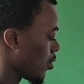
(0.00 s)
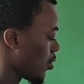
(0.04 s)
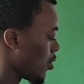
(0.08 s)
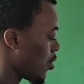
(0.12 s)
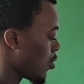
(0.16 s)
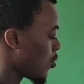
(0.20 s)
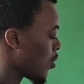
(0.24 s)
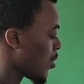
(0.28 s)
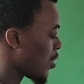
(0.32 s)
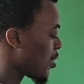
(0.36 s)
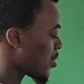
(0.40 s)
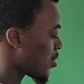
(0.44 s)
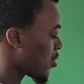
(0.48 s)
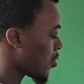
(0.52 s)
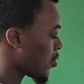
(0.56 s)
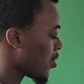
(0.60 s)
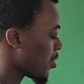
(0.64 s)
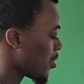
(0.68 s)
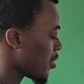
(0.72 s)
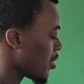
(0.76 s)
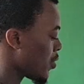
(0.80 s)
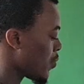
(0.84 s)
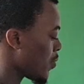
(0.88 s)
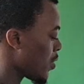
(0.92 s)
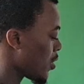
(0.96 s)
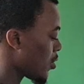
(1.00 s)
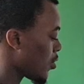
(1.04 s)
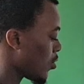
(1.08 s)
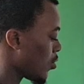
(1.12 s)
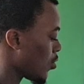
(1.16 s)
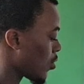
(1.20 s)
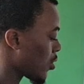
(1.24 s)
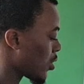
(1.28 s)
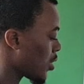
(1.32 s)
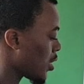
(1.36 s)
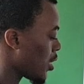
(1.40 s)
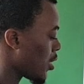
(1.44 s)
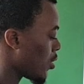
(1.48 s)
This one is still the same as
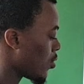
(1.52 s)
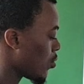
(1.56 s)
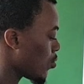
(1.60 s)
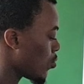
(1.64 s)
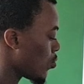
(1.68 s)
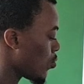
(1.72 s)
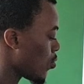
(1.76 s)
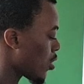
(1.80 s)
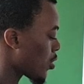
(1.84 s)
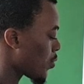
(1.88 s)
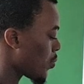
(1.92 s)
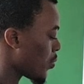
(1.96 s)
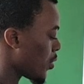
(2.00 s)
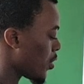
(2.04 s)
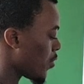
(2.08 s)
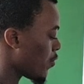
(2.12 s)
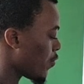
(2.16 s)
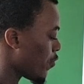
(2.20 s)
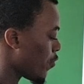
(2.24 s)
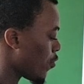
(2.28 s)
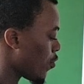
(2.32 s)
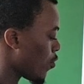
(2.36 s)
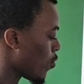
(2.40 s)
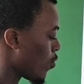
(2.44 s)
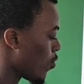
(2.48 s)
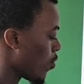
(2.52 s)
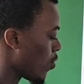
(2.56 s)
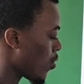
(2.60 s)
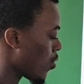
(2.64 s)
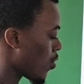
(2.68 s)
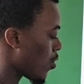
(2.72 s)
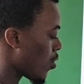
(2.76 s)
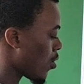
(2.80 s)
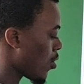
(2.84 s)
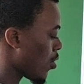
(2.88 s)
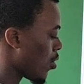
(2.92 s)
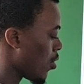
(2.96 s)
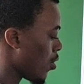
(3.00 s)
log 10, 2 exponent 4
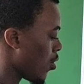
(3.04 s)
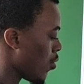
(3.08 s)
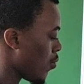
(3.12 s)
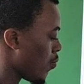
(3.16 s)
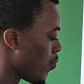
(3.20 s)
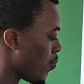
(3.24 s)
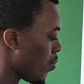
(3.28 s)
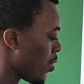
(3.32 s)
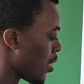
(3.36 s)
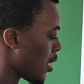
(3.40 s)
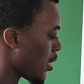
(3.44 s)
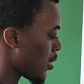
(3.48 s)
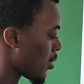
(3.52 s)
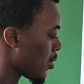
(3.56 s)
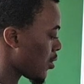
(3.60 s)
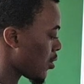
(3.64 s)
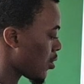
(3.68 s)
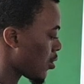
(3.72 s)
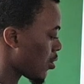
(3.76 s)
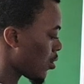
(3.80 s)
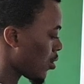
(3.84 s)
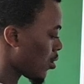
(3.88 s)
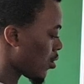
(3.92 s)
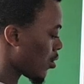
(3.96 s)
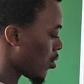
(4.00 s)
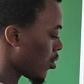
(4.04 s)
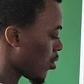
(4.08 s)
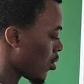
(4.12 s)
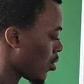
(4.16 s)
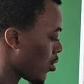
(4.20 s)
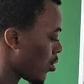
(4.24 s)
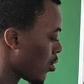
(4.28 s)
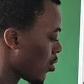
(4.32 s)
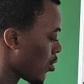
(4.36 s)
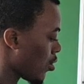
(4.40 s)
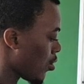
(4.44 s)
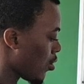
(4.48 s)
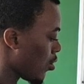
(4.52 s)
plus.
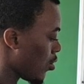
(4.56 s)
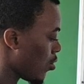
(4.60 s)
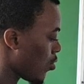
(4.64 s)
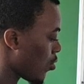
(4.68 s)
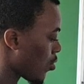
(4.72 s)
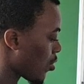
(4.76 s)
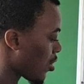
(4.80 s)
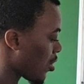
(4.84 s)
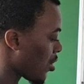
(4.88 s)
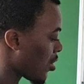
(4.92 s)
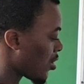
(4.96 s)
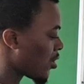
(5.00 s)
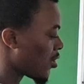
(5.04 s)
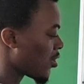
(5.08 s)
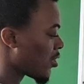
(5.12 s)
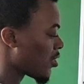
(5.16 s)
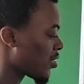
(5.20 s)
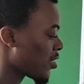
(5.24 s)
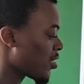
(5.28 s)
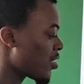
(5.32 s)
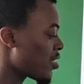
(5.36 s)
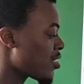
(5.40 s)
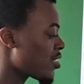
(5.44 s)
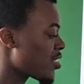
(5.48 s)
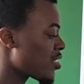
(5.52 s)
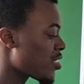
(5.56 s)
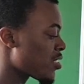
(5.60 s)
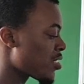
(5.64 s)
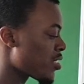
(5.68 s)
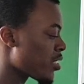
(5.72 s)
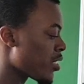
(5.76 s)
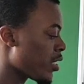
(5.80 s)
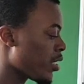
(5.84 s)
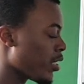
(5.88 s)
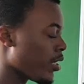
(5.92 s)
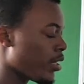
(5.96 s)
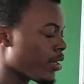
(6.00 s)
No. Since this is